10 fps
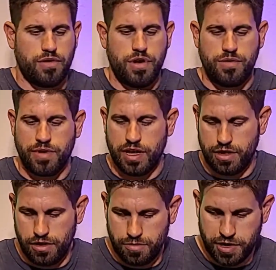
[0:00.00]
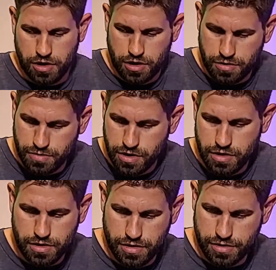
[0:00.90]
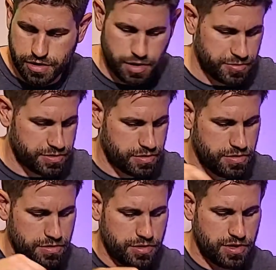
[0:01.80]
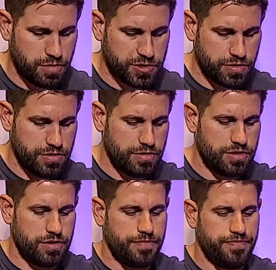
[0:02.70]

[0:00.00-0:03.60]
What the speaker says: And we got a little bit of hardware, a couple screws, thumb screws.